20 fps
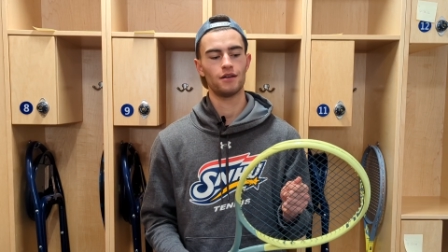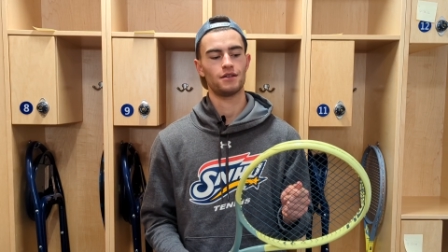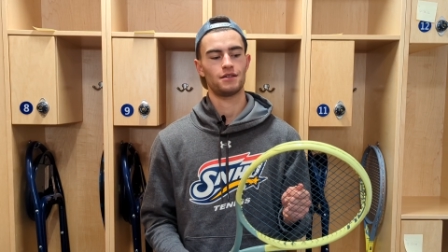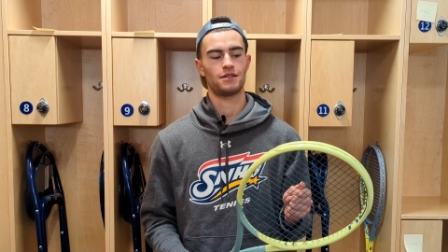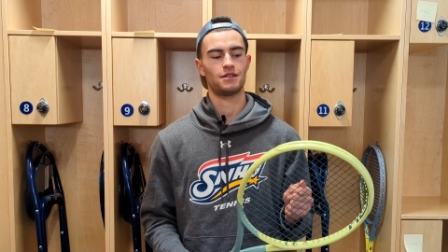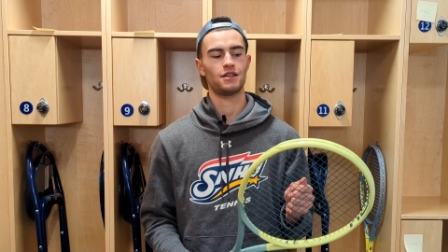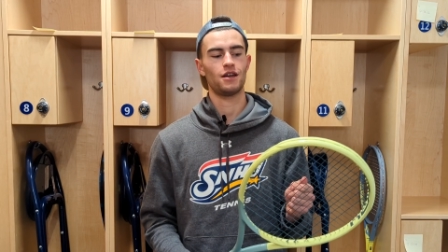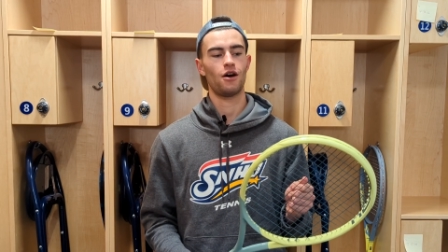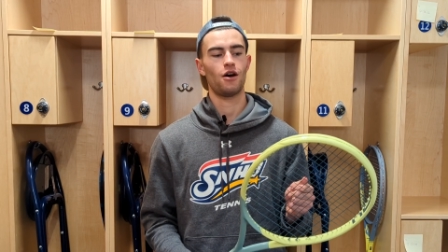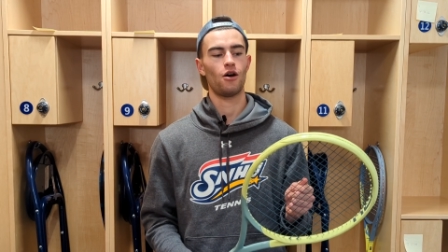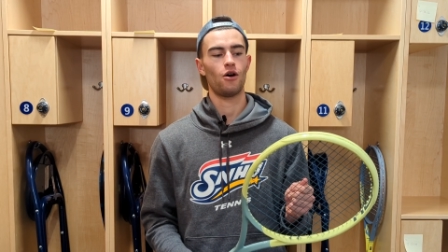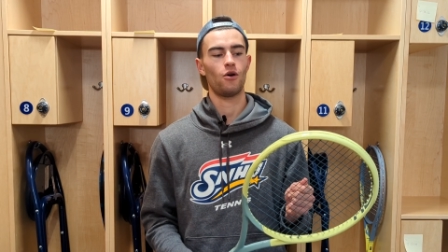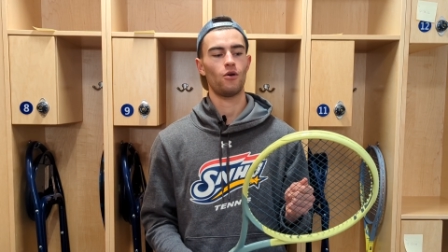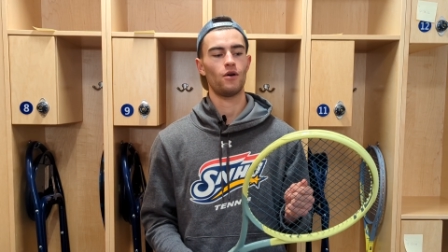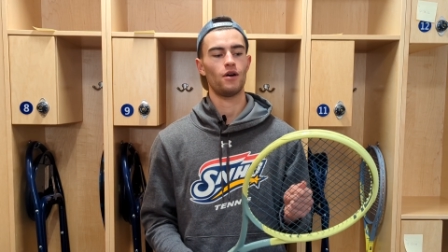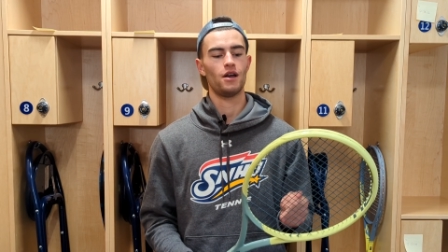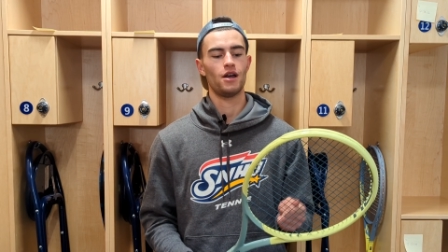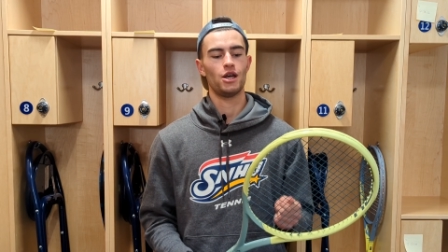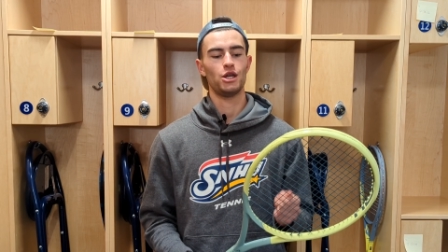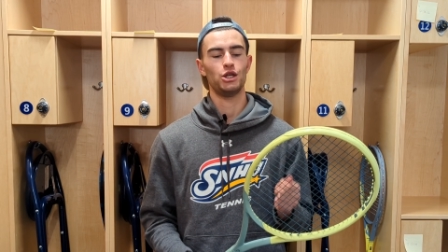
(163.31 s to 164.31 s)

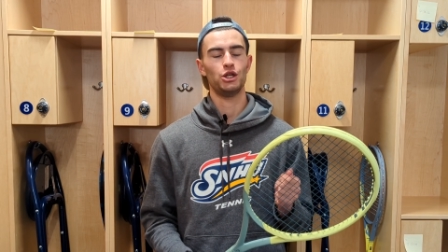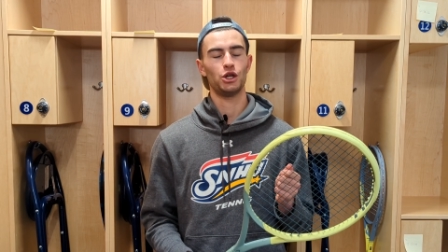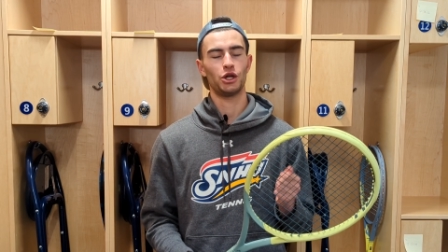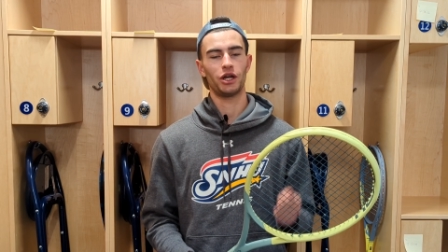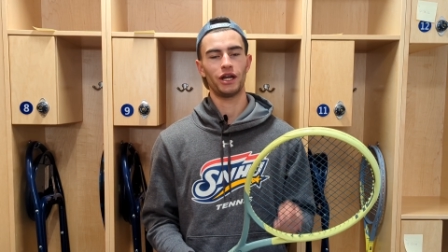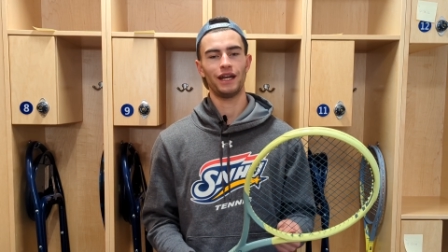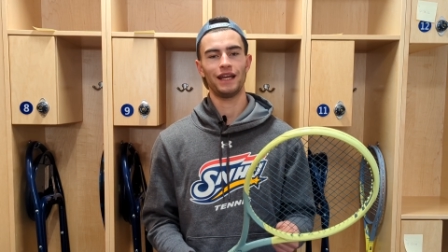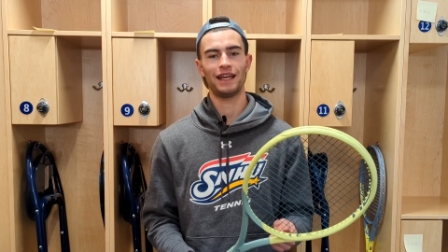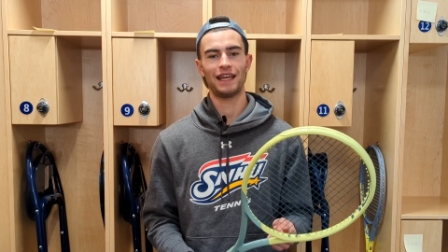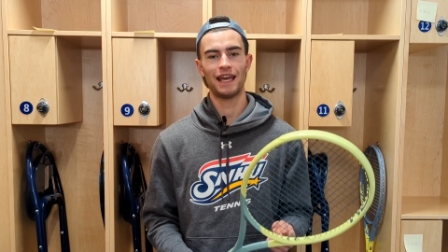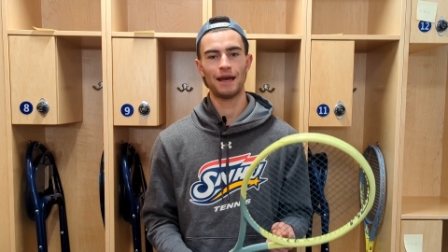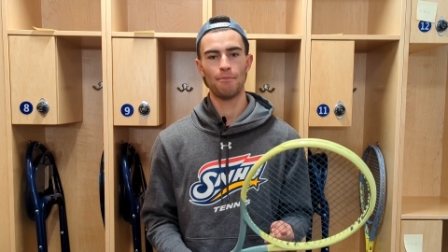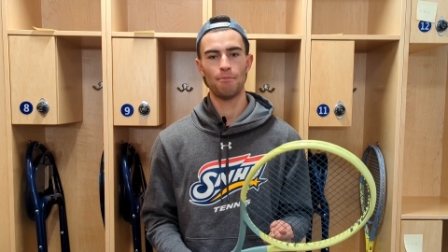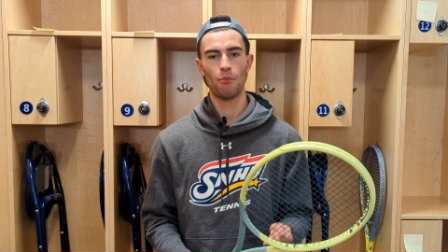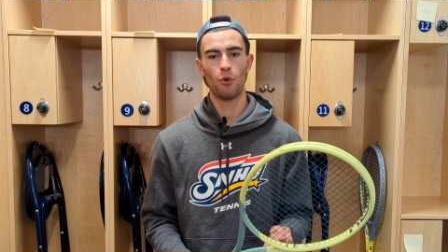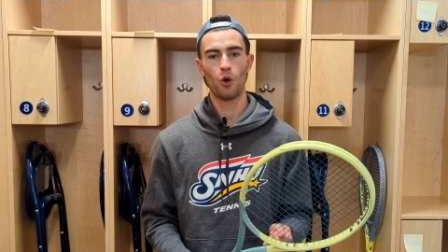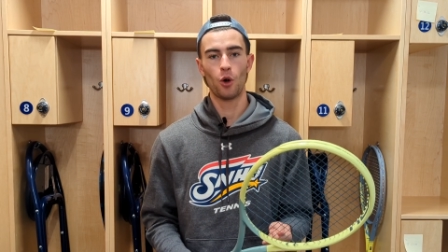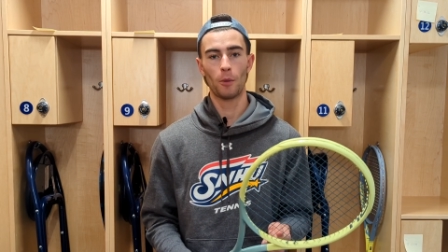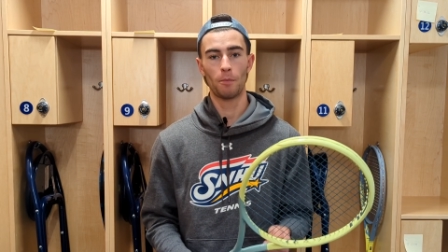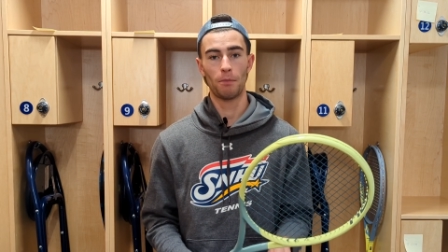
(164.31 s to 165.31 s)
So you're gonna get
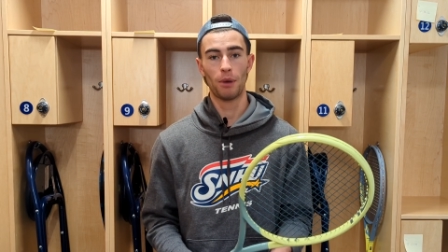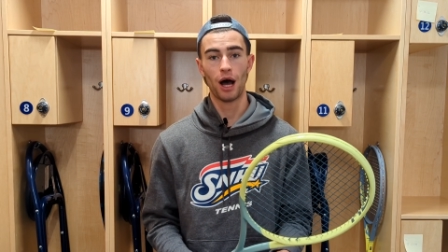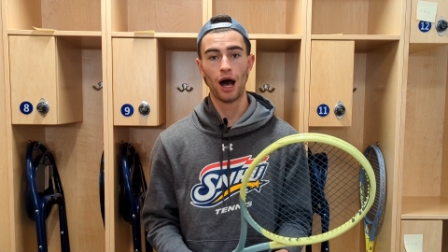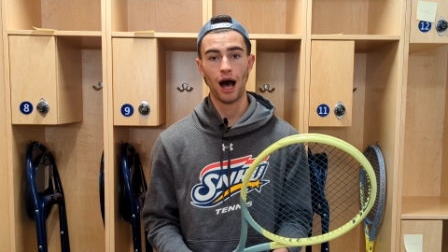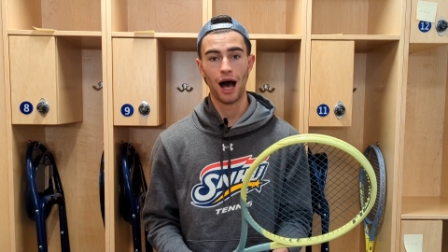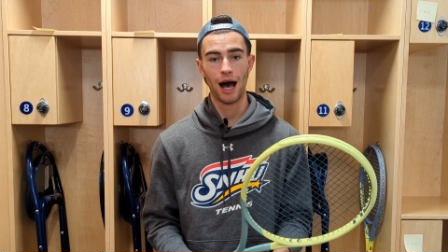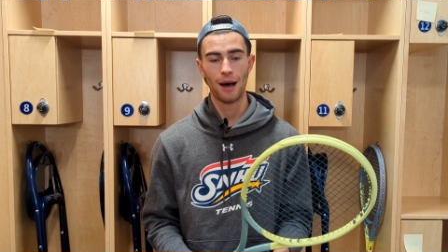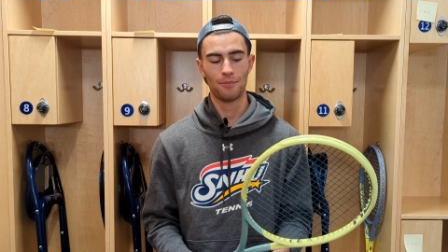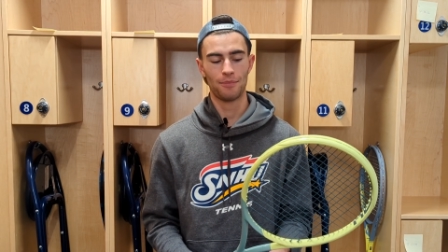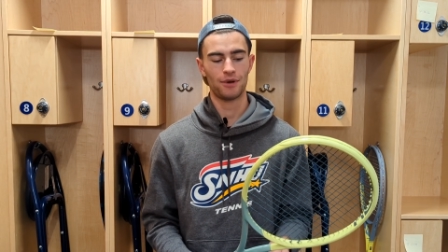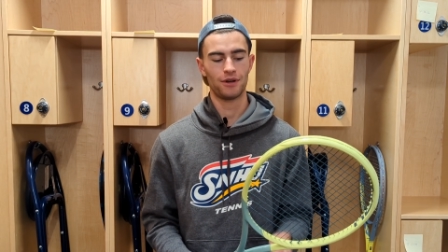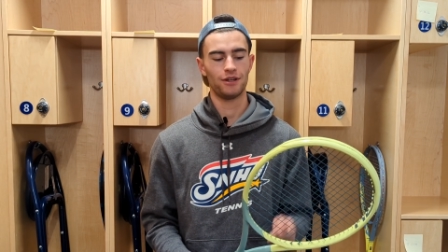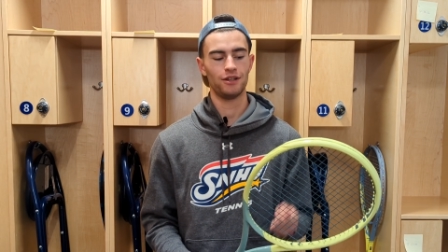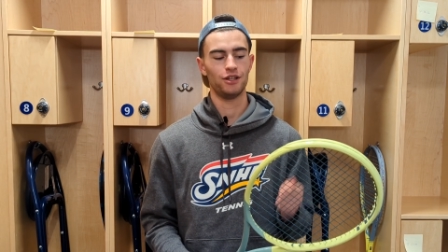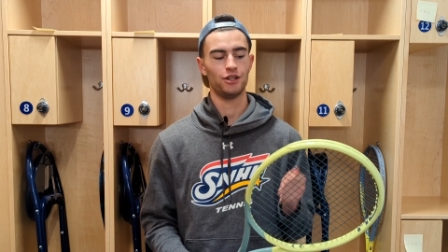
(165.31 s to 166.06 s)
more pop,